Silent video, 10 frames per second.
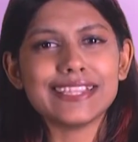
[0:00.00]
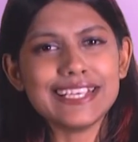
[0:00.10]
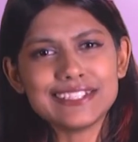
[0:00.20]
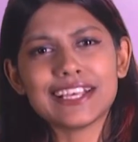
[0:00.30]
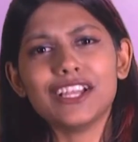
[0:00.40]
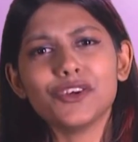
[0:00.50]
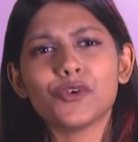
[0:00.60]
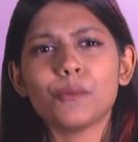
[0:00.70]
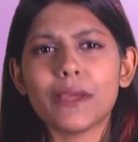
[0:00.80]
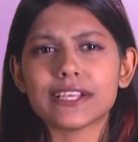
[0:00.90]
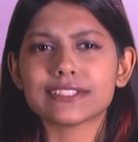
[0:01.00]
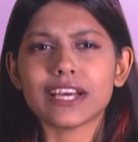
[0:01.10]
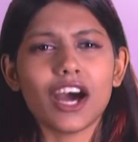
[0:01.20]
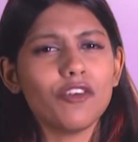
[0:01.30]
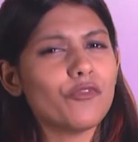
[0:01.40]
These color groupings
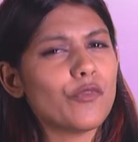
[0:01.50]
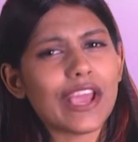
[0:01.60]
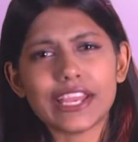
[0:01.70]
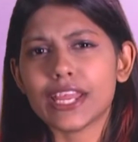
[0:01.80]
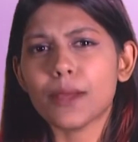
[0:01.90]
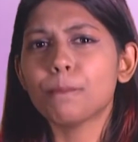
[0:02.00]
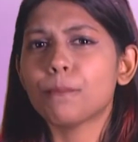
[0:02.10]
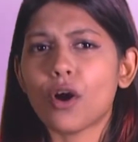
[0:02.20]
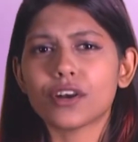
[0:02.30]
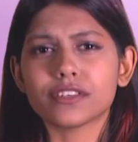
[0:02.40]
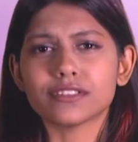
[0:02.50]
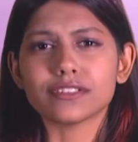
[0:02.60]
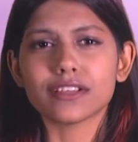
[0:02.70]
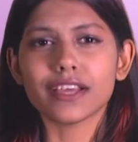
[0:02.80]
are very important,